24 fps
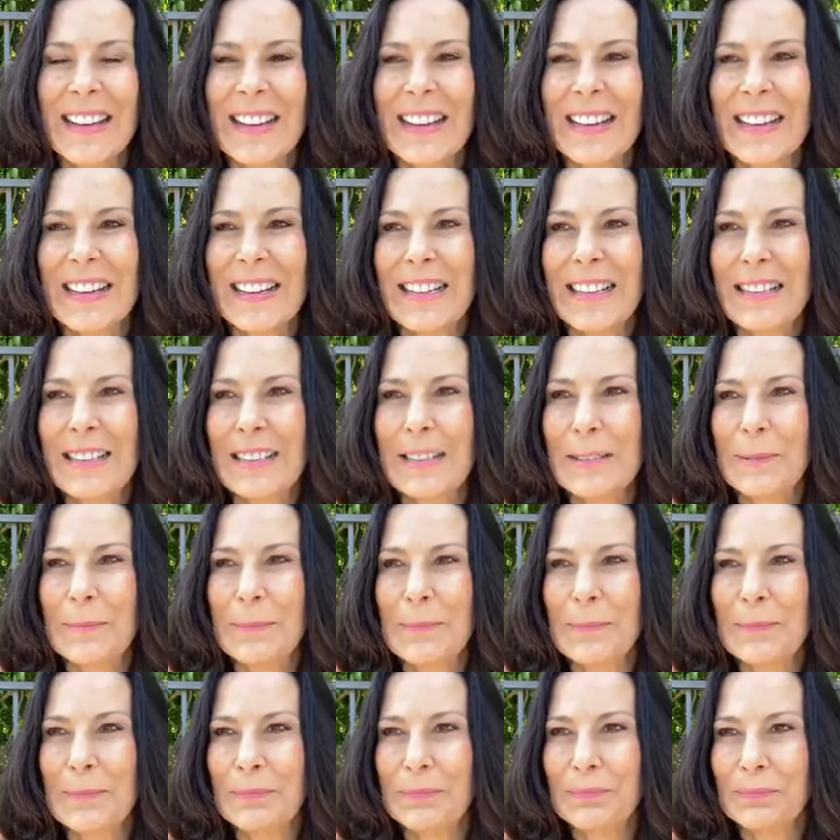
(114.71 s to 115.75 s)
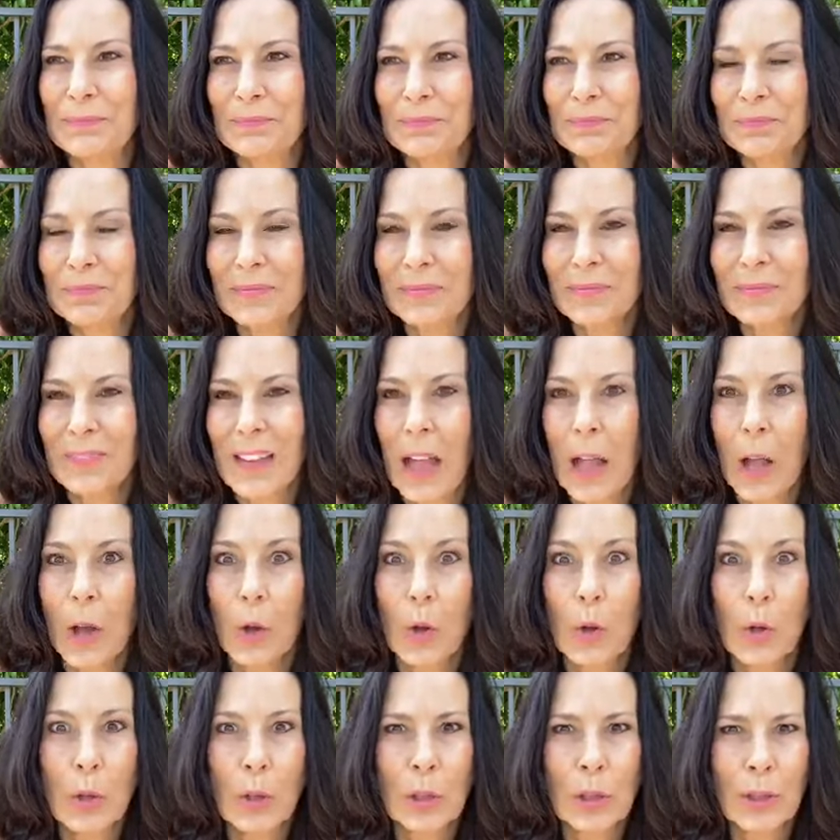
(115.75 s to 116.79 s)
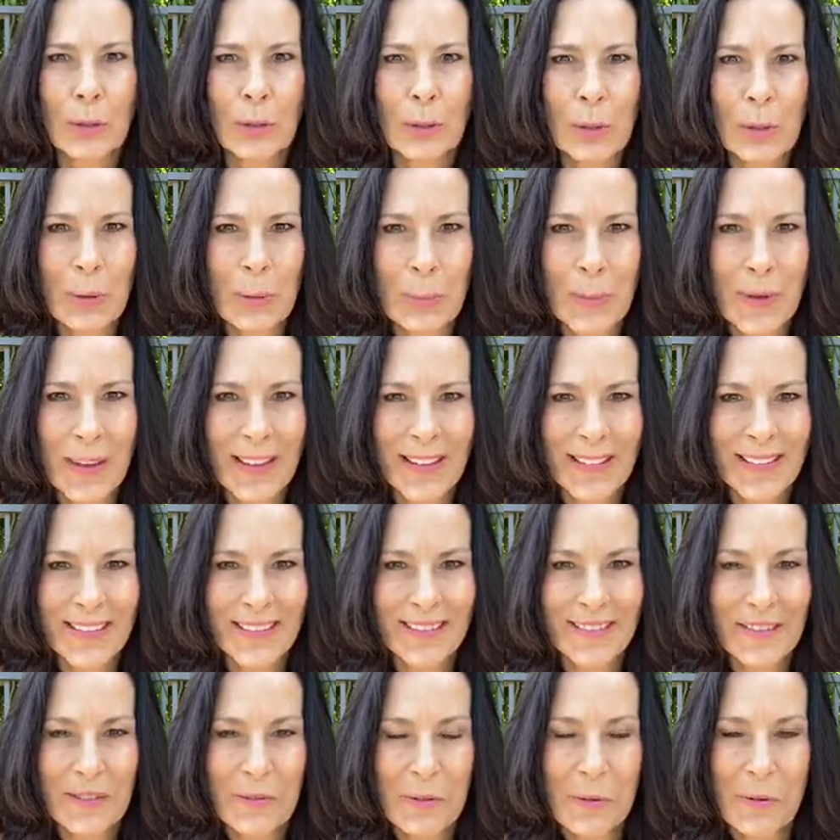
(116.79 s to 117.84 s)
um, hula hooping.